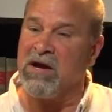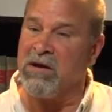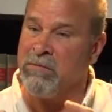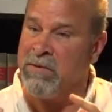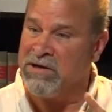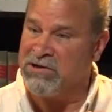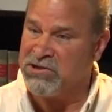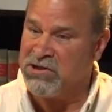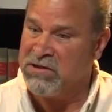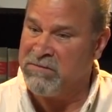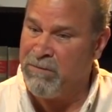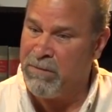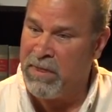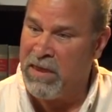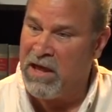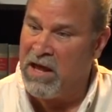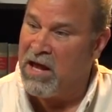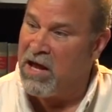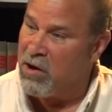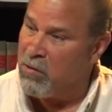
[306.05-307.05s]
Commission,
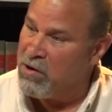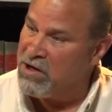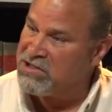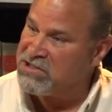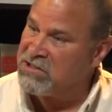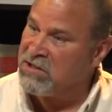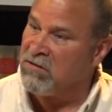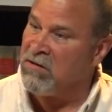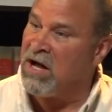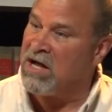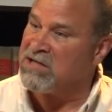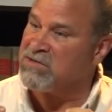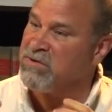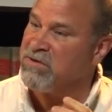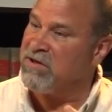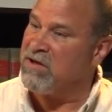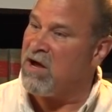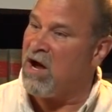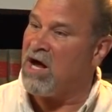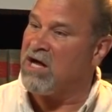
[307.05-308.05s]
reaching the lost with
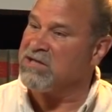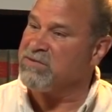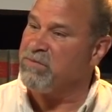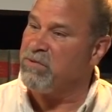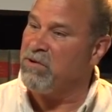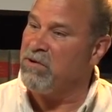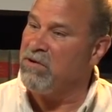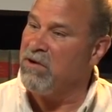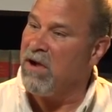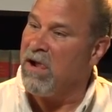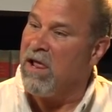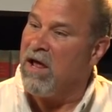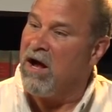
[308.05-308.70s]
the gospel,